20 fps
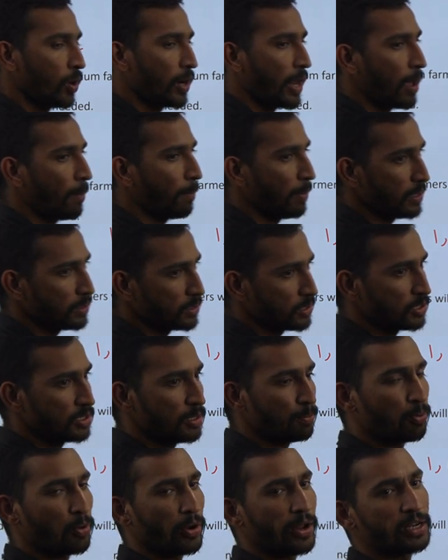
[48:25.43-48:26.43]
what happens?
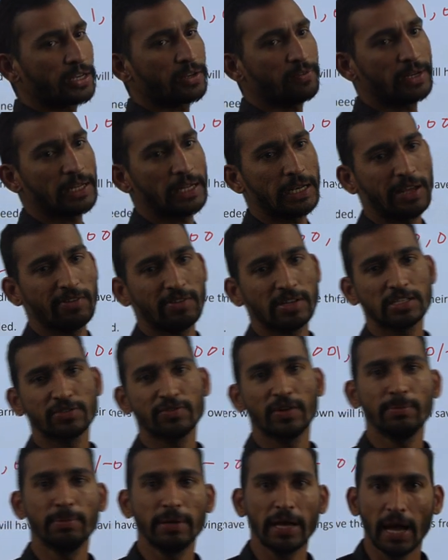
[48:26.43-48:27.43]
The productivity levels
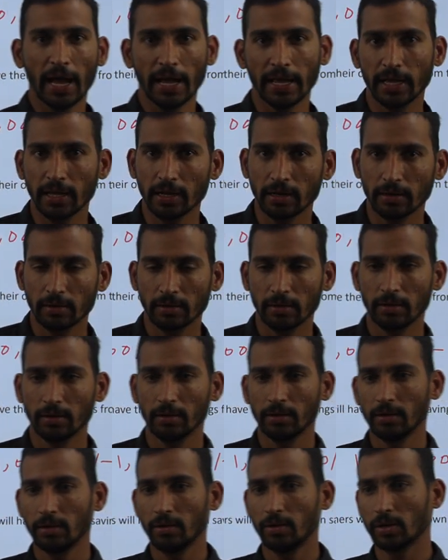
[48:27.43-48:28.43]
will be higher.
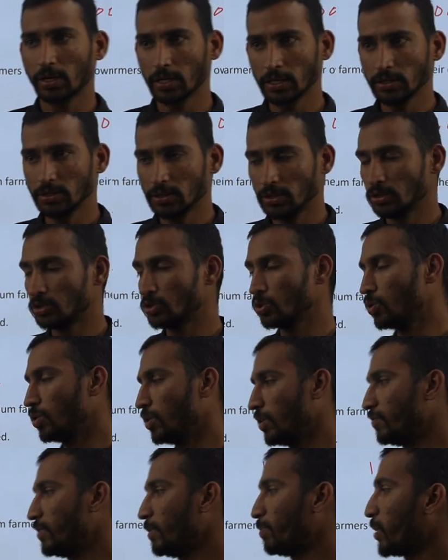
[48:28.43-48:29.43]
Okay,
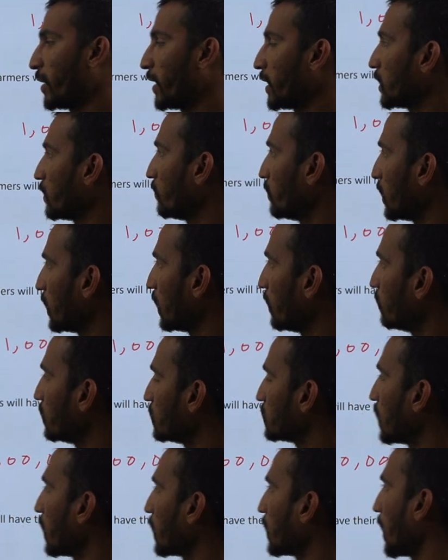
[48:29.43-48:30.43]
so if the productivity
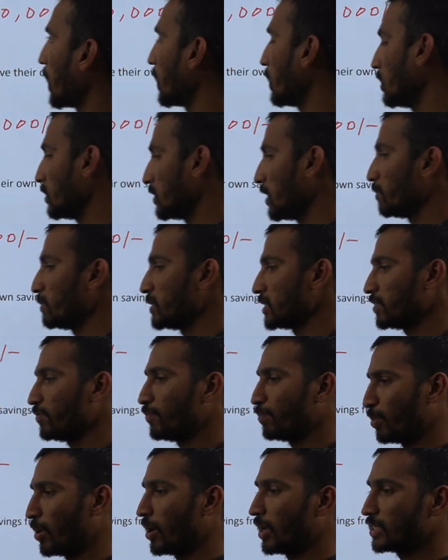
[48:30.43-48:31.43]
levels are higher, that means
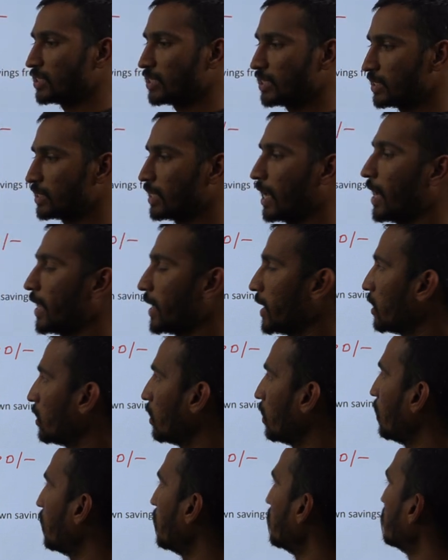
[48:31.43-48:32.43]
if production is higher,